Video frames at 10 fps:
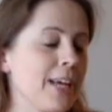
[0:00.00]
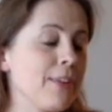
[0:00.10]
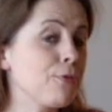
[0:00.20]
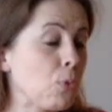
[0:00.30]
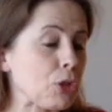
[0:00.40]

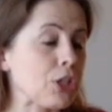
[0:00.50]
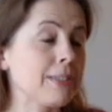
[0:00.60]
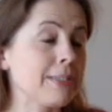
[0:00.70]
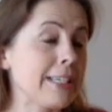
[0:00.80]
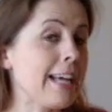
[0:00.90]

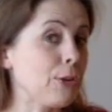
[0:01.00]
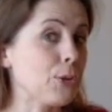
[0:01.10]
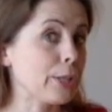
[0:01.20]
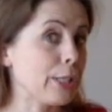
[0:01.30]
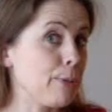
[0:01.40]
unfortunately,
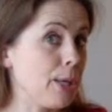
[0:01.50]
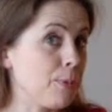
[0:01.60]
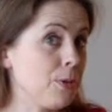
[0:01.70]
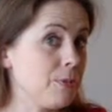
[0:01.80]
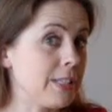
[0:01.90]
elderly
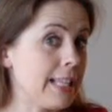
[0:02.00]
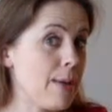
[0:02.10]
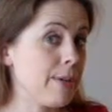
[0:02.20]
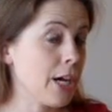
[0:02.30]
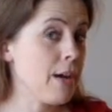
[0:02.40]
people, when
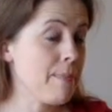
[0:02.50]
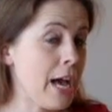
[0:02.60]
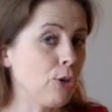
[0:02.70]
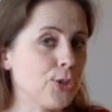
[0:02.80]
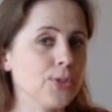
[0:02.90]
they become
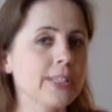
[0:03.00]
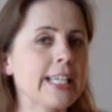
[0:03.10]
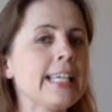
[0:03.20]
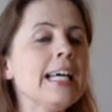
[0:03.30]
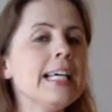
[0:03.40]

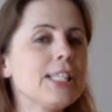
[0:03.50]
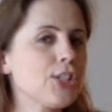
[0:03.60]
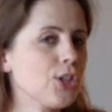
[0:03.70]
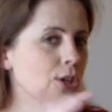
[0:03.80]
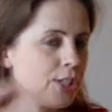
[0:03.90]
elderly,
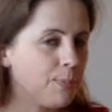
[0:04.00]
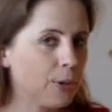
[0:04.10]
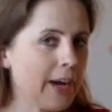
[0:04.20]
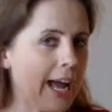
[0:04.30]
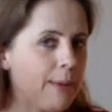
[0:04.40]
start to
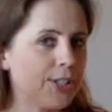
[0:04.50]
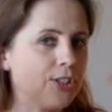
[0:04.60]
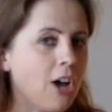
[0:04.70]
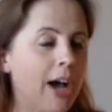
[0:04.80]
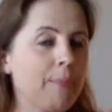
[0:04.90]
perhaps
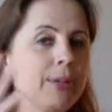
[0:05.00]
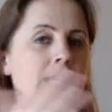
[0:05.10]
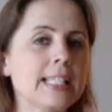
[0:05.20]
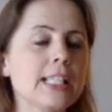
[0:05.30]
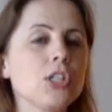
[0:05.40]
not
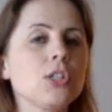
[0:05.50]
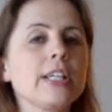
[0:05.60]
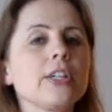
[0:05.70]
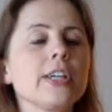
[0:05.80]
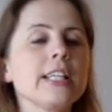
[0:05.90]
be as
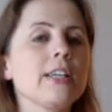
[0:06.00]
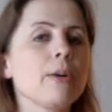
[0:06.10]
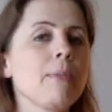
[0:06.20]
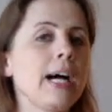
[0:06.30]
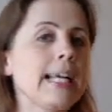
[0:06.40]
clear in
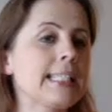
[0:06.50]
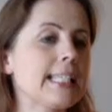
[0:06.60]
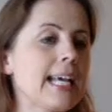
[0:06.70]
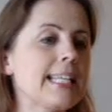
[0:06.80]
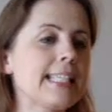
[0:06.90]
their
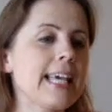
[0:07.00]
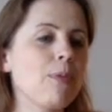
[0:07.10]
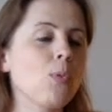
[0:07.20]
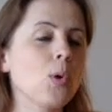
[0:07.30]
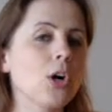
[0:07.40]
minds as
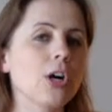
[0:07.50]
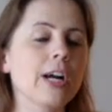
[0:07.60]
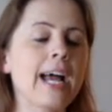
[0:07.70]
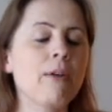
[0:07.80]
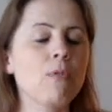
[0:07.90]
they
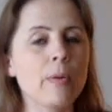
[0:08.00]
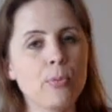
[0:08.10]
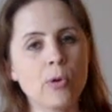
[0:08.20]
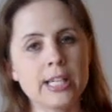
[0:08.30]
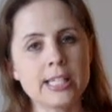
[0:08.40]
were at one
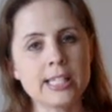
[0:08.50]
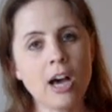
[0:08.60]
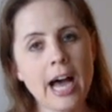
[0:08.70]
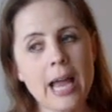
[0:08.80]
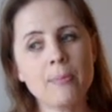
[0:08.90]
point in
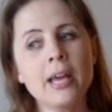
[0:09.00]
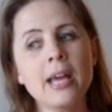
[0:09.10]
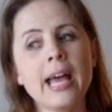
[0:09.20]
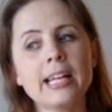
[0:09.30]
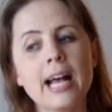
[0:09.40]
time.
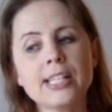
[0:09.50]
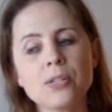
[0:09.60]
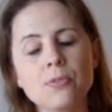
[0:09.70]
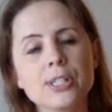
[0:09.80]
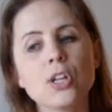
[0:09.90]
And
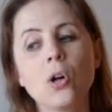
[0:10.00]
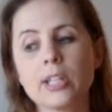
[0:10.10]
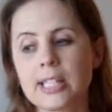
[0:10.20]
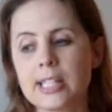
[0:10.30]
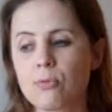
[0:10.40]
as a
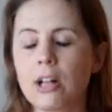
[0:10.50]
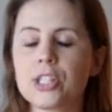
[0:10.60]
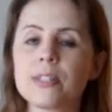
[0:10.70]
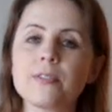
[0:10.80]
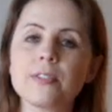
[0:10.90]
result, it's
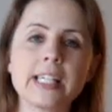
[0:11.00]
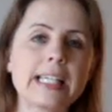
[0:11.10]
relatively